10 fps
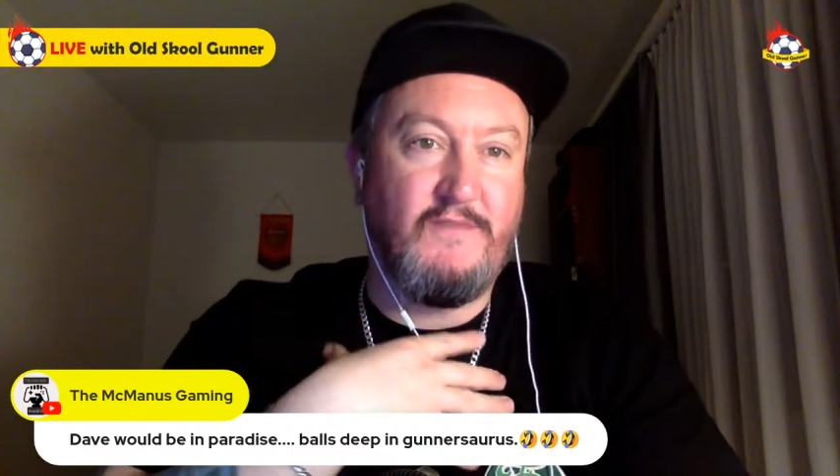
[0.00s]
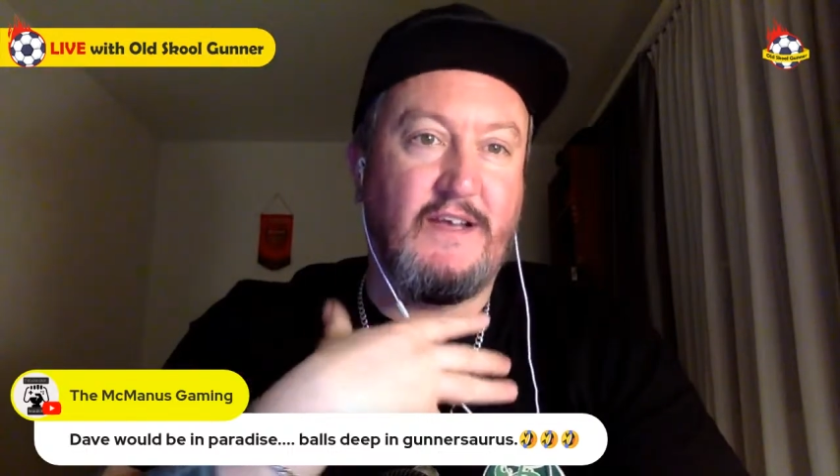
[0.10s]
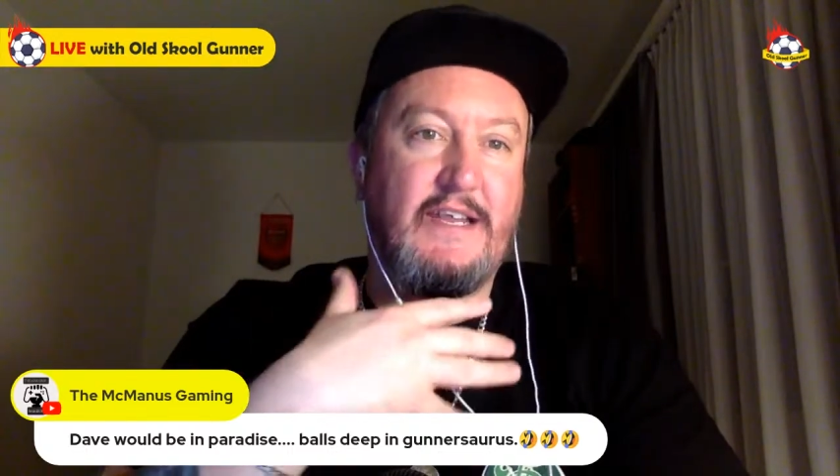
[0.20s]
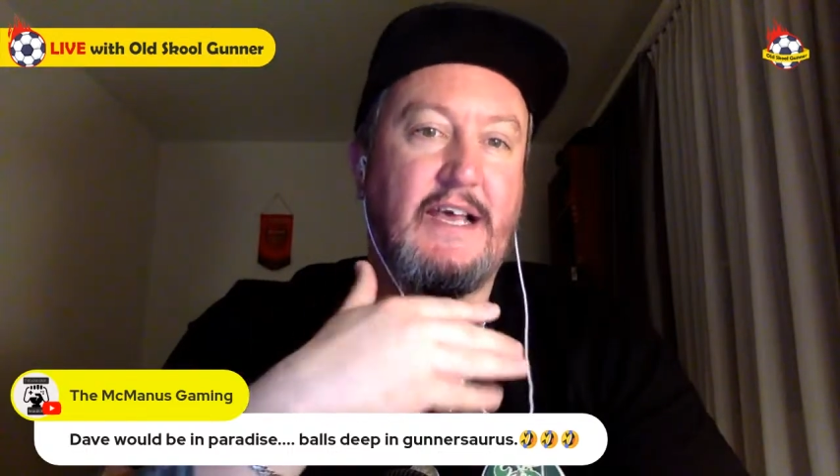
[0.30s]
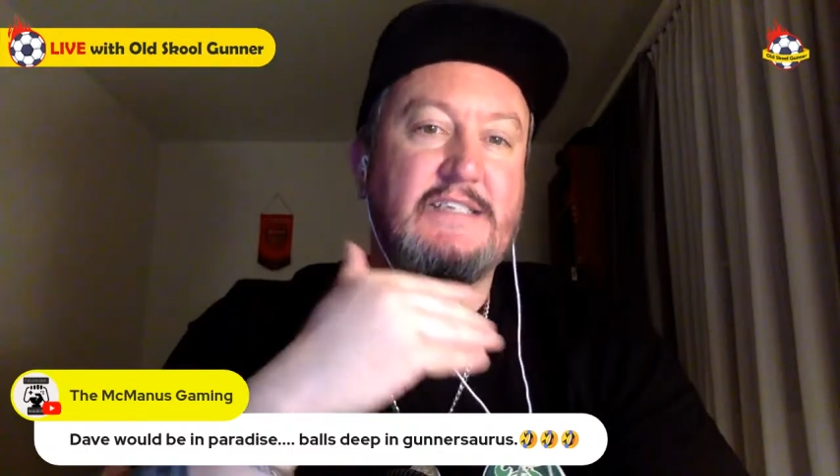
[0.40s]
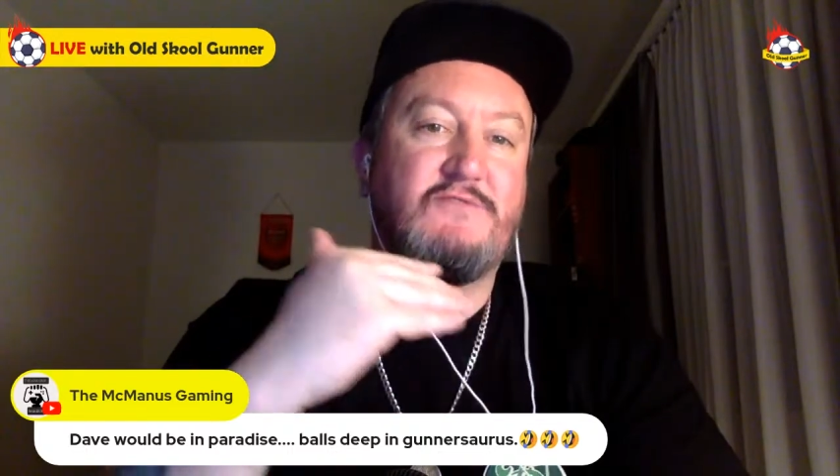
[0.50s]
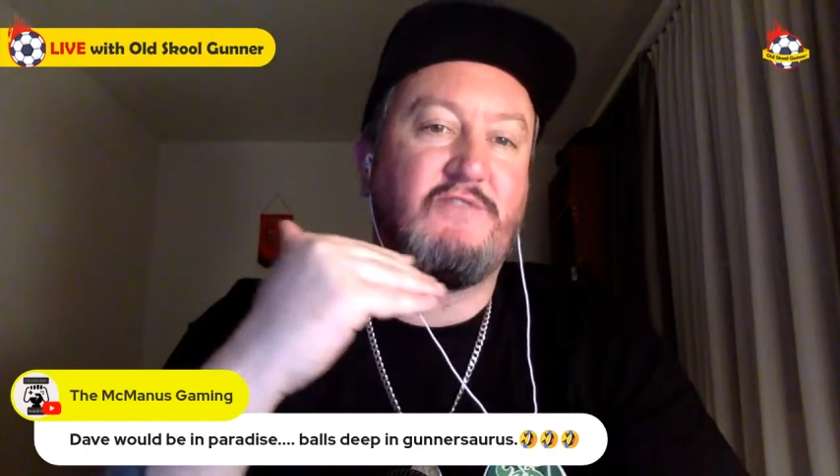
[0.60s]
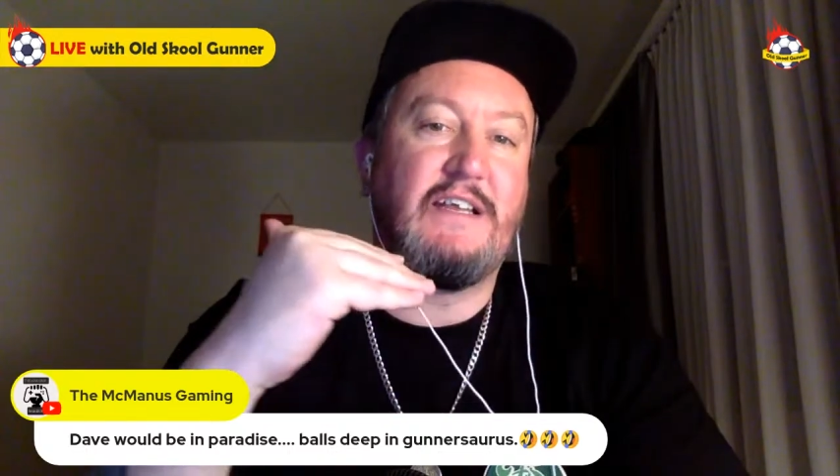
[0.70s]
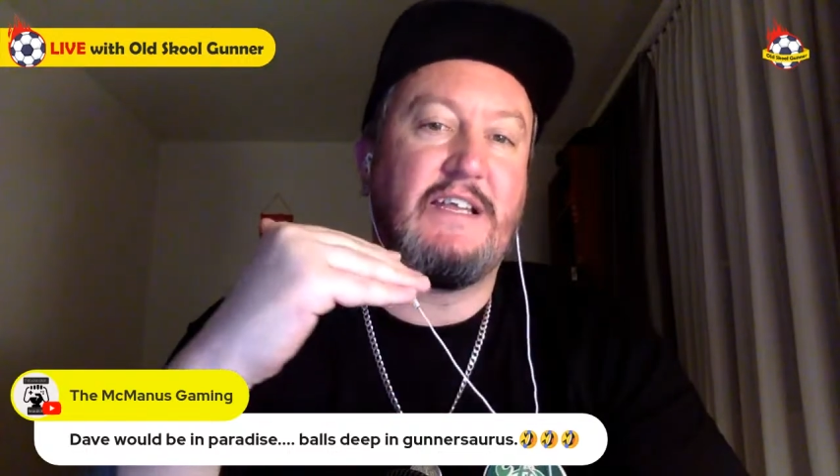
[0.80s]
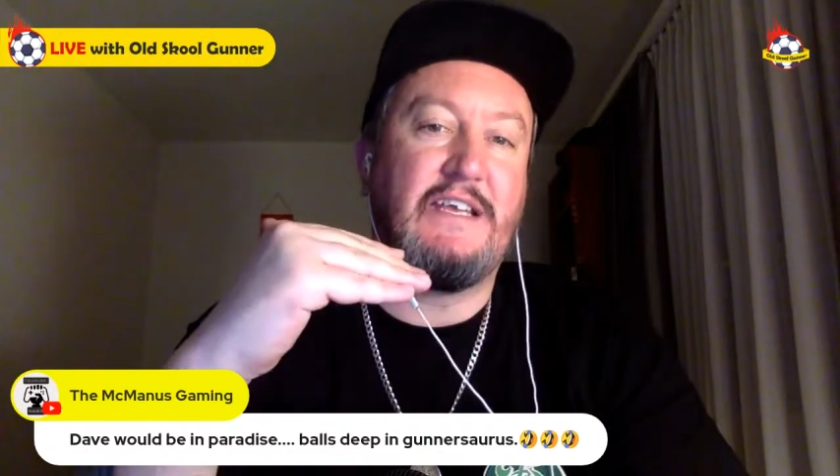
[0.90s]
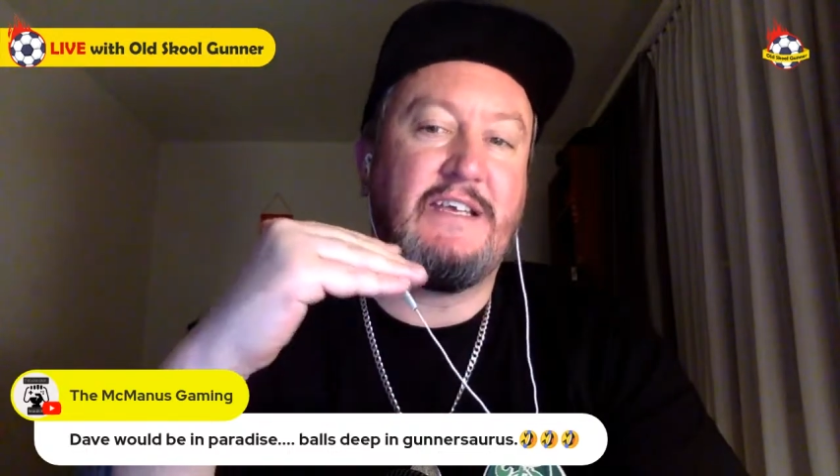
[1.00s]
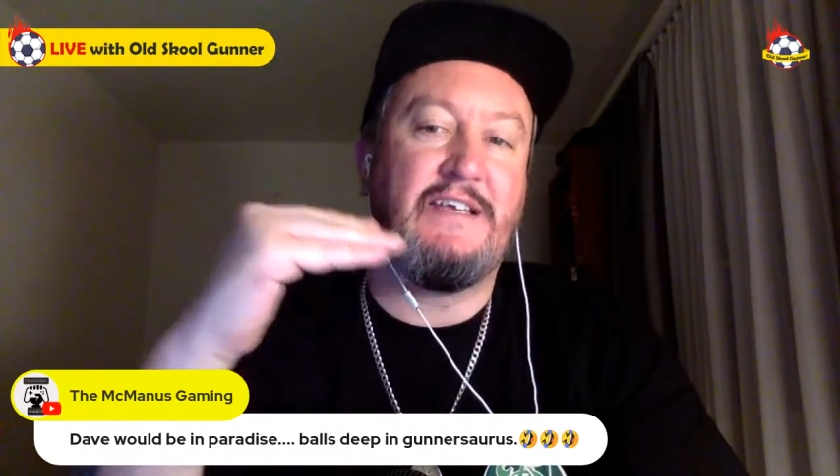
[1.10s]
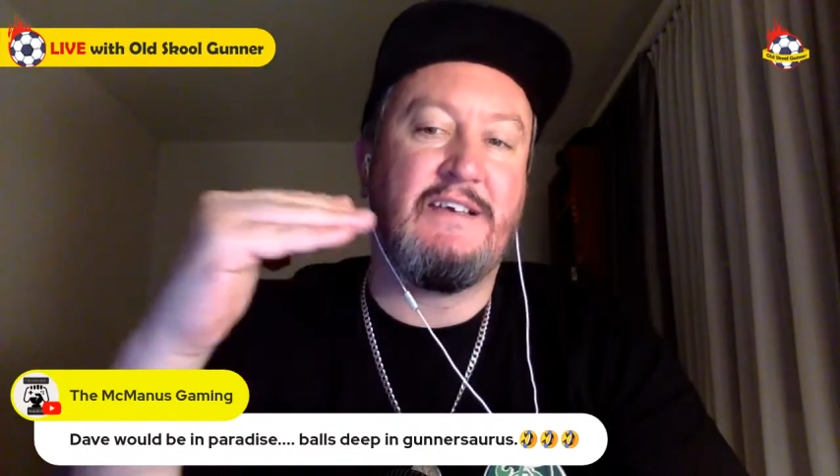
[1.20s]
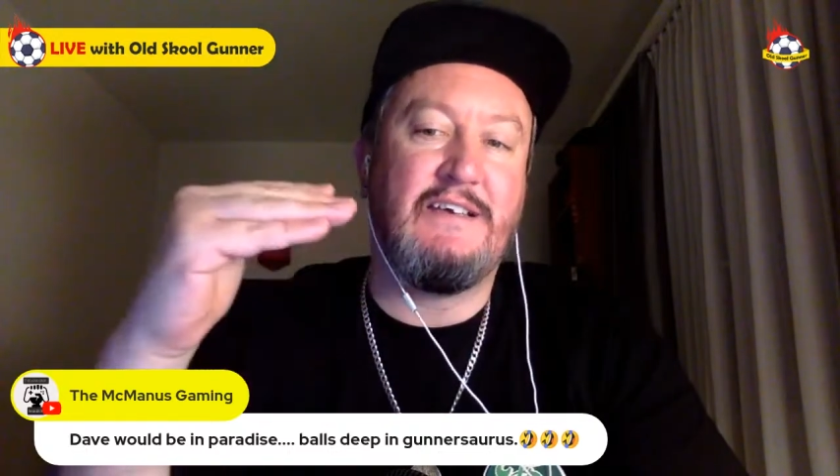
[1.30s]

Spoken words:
and that's really